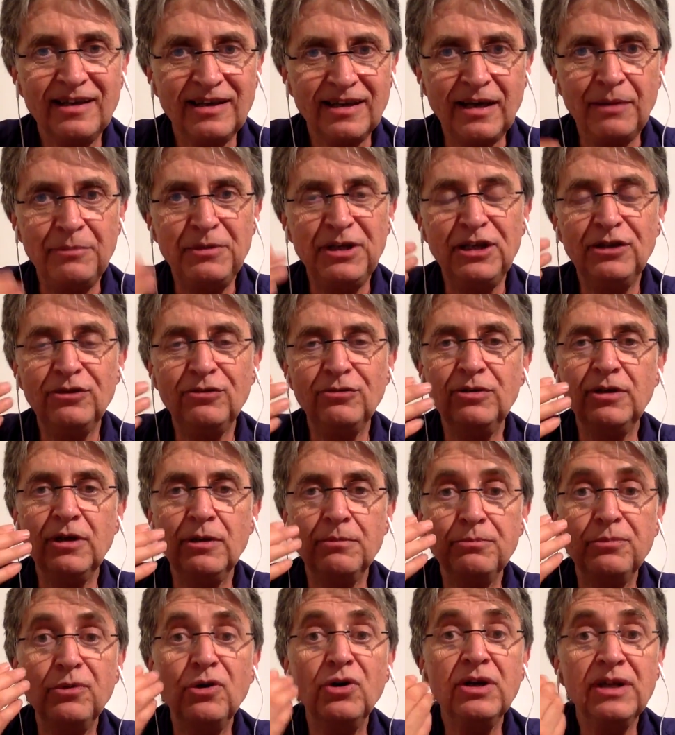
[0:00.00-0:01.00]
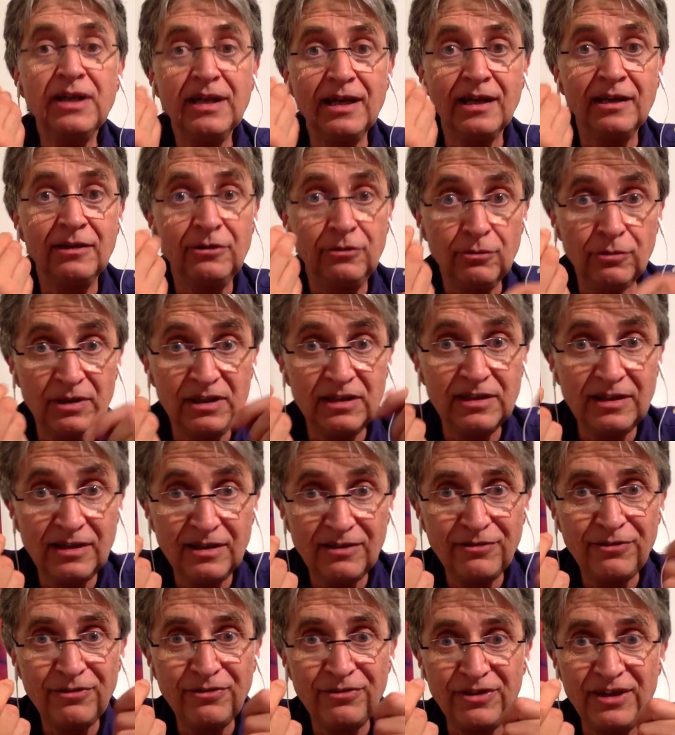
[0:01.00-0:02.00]
coming into your body and you will
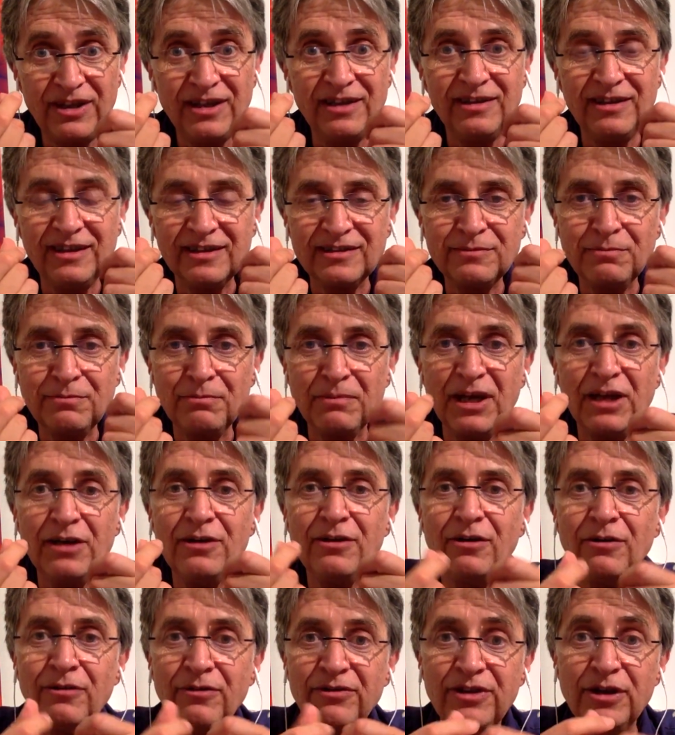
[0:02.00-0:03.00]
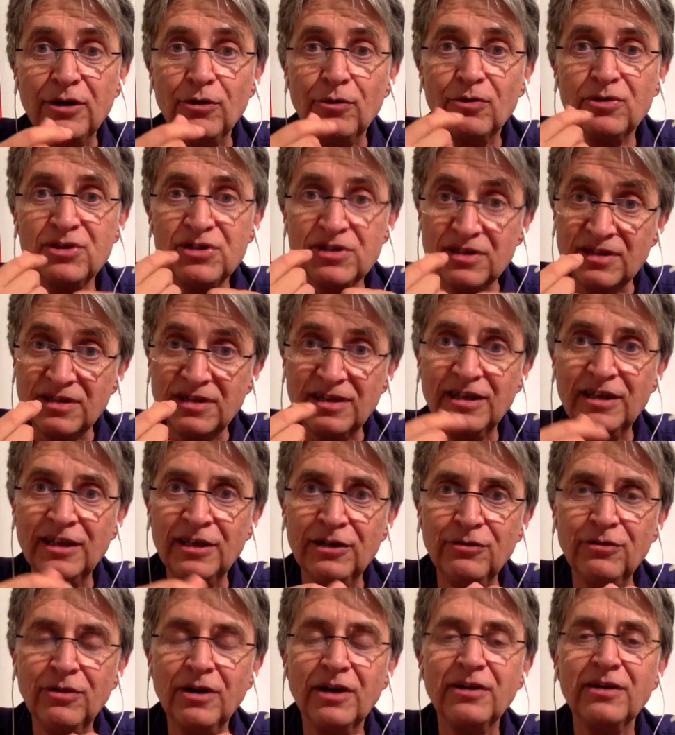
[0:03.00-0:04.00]
feel the smell of the ocean
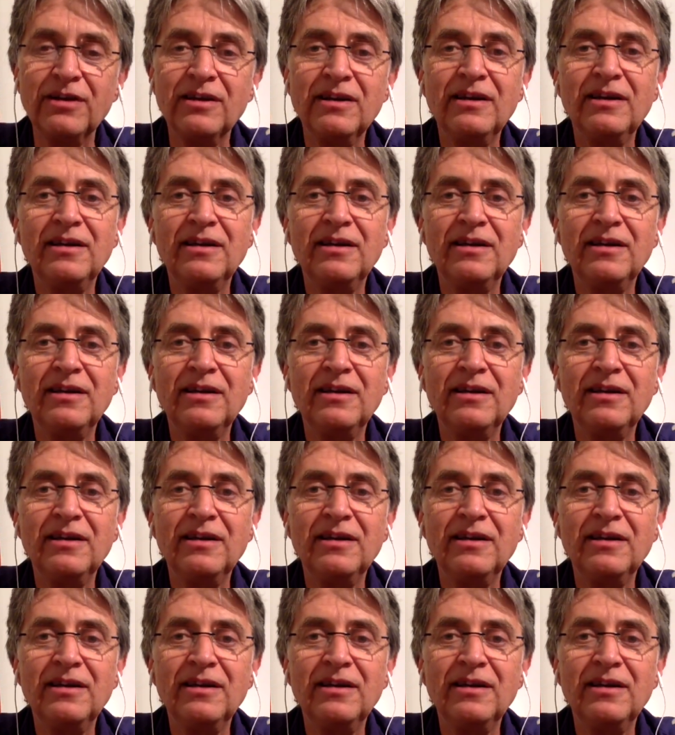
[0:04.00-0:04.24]
in your